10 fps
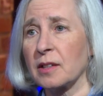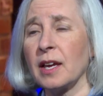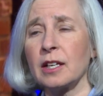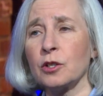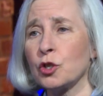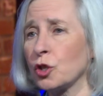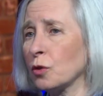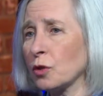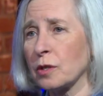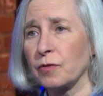they can
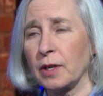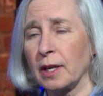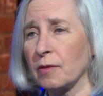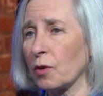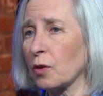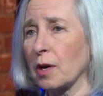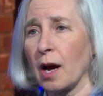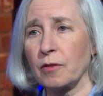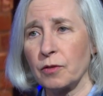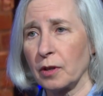choose to forgive or
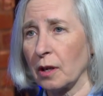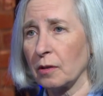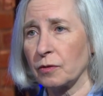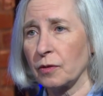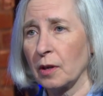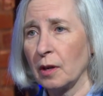not forgive.